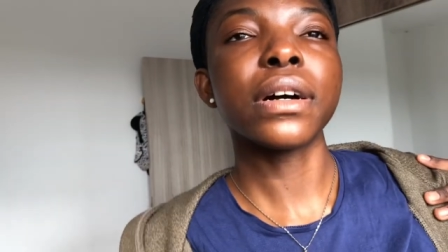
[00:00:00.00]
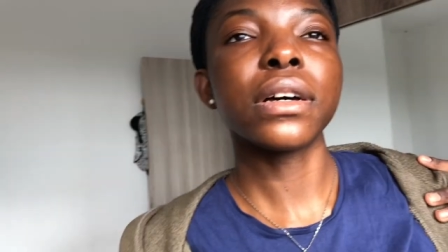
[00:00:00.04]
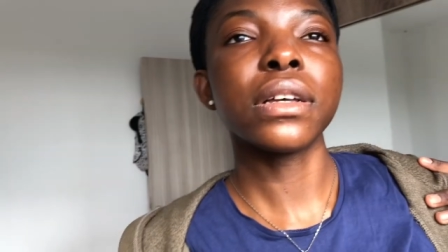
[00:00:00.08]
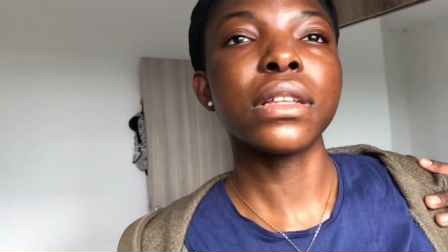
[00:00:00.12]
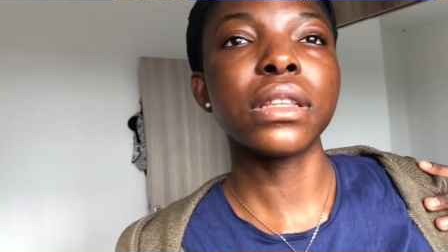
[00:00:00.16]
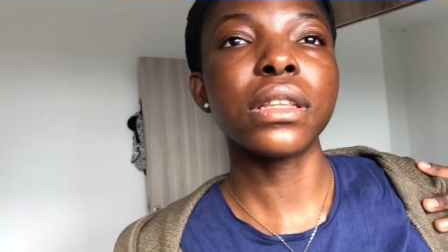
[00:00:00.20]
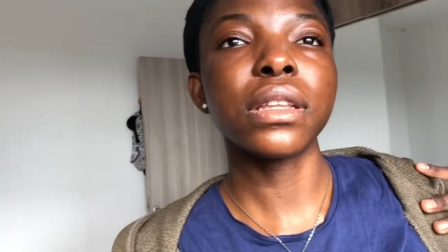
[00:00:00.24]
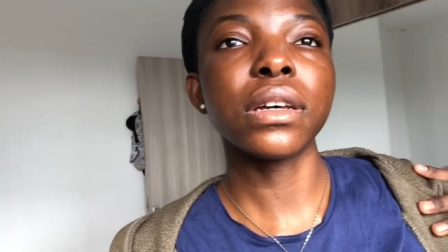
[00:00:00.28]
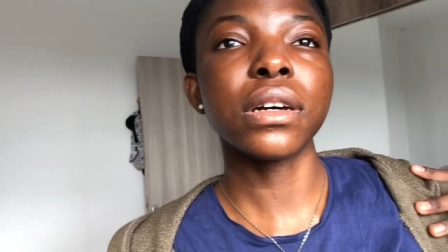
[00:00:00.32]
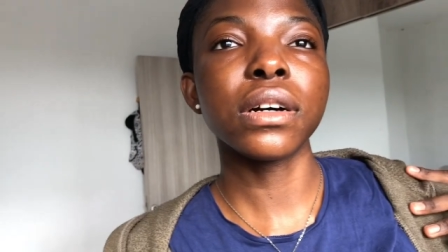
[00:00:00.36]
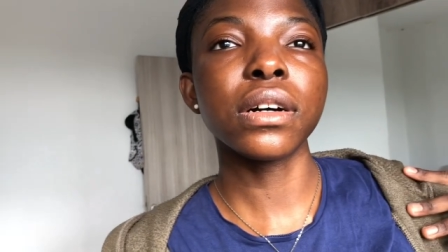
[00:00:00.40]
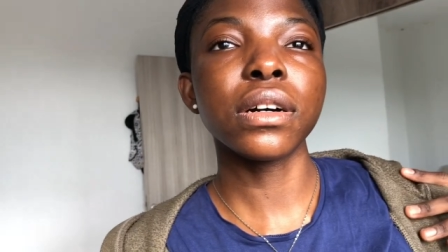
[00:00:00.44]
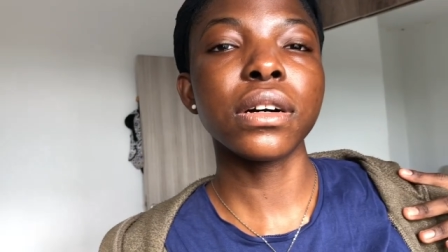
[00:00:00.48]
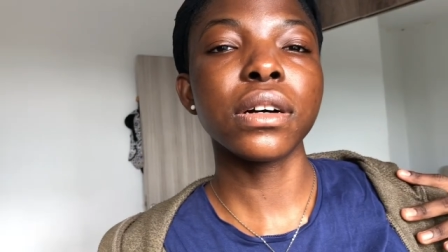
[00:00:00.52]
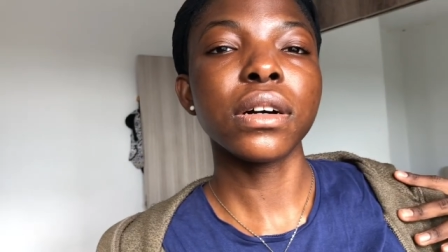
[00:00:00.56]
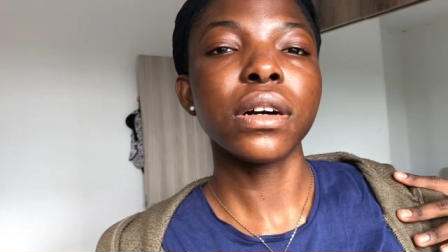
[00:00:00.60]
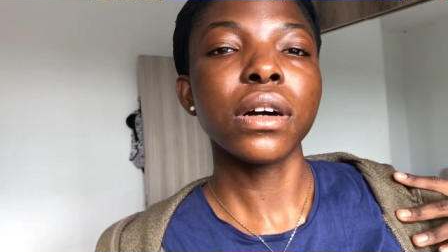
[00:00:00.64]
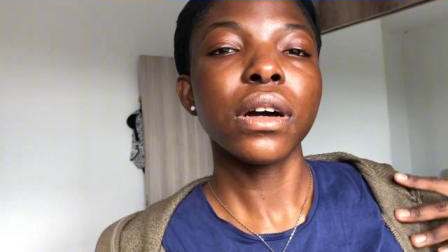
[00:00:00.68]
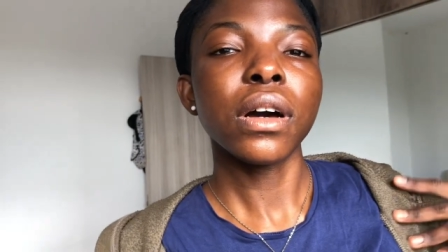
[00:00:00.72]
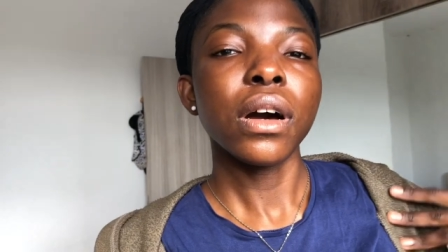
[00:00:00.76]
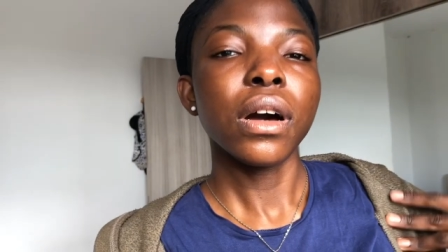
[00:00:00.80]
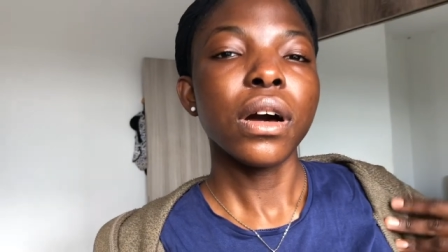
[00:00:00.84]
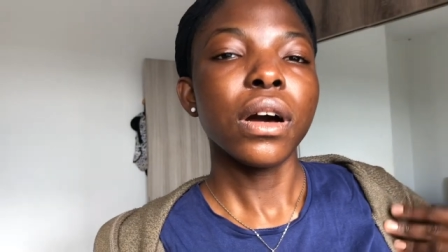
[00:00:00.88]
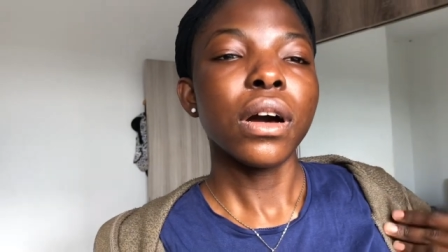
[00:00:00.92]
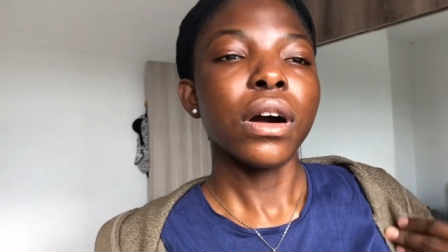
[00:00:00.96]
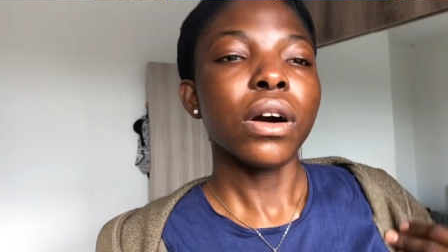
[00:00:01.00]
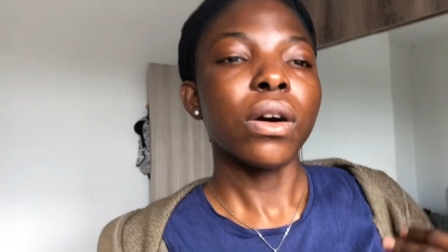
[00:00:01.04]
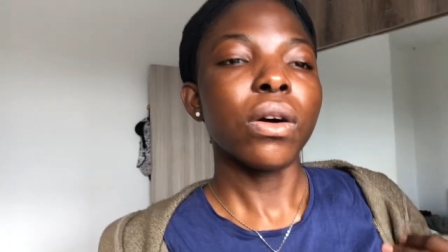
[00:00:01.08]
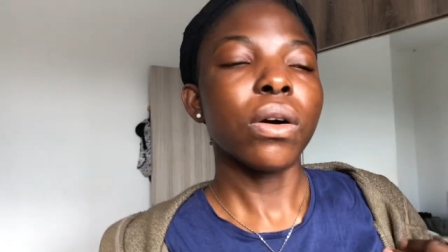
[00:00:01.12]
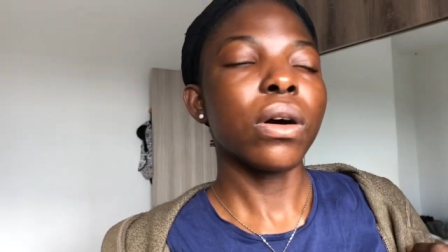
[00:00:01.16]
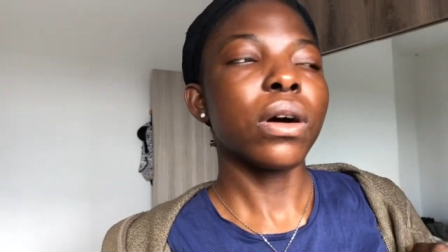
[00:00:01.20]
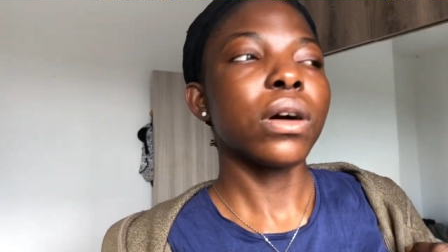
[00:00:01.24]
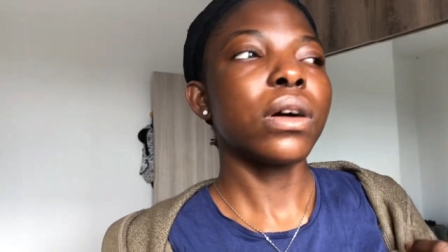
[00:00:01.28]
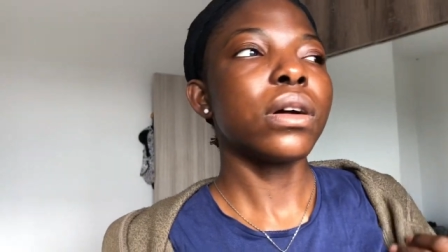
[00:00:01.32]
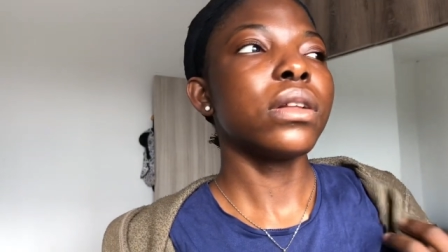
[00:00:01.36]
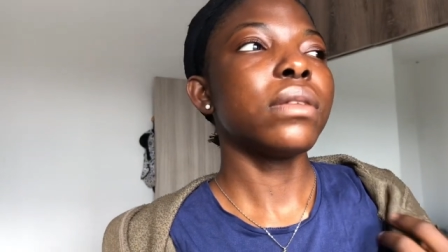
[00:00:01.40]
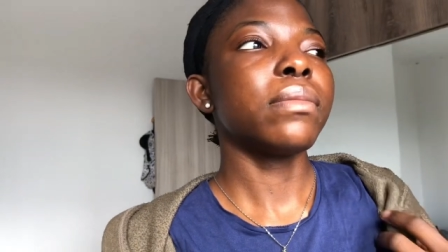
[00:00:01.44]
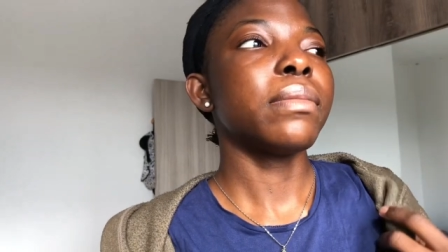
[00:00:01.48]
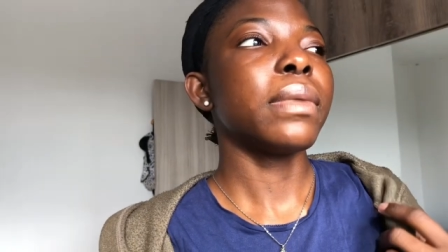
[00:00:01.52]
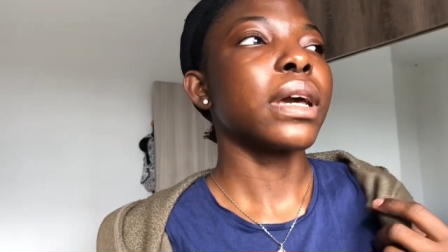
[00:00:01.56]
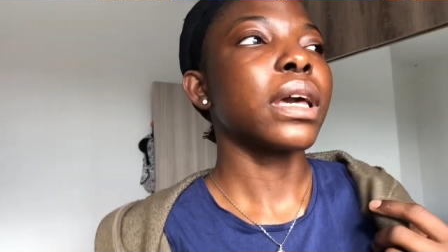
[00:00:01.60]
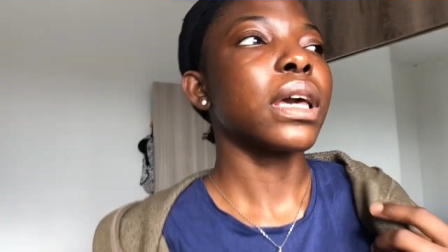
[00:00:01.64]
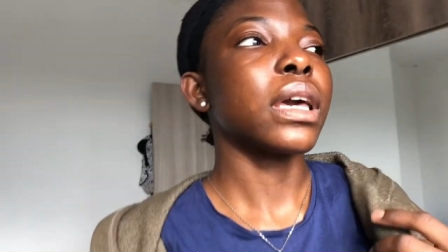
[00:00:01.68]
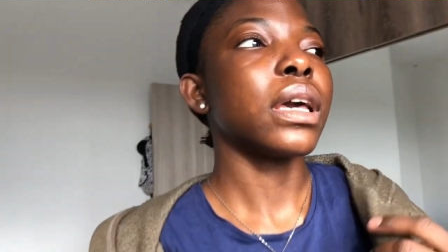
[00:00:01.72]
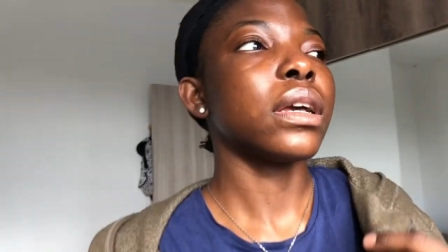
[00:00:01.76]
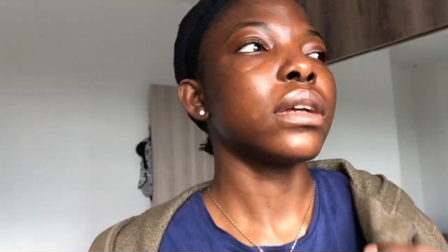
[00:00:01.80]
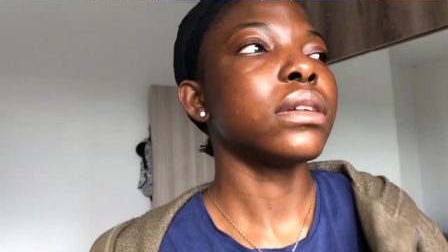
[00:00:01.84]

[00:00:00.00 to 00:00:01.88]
the all making